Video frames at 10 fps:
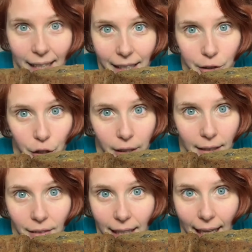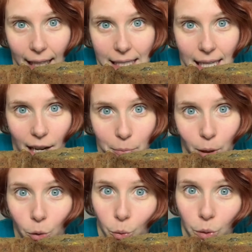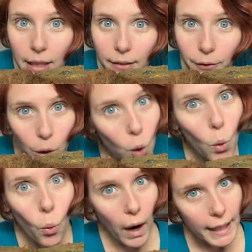Here's our lovely cakes that have been cooling for quite a